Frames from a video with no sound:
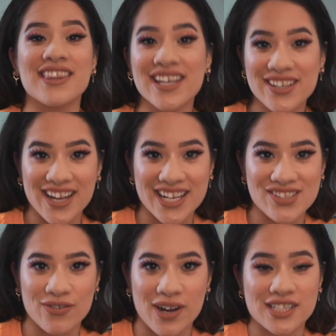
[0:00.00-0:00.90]
Thank you
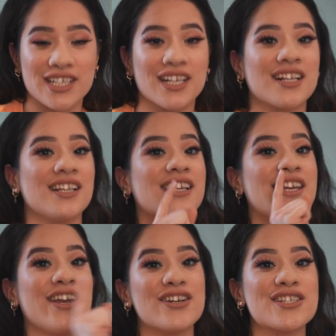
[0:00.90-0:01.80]
guys for watching. Click
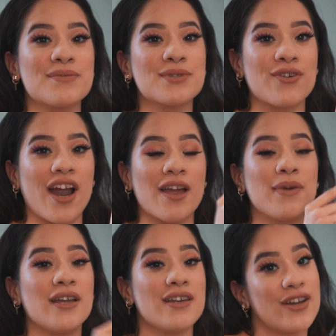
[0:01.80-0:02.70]
here to
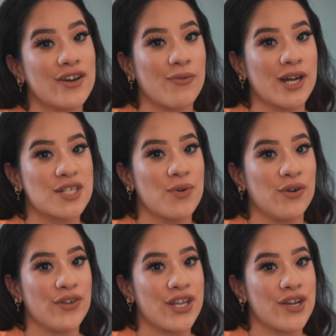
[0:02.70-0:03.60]
subscribe and here to watch
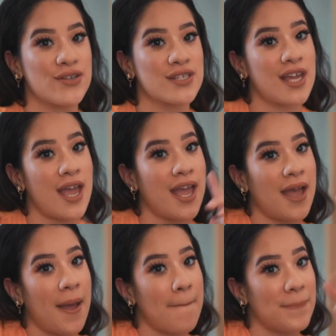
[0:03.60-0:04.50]
more videos.
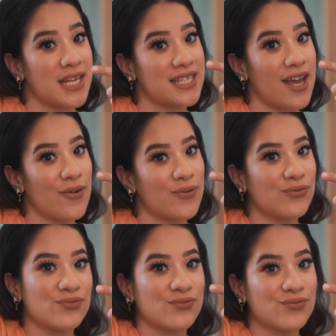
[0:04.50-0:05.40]
Peace out.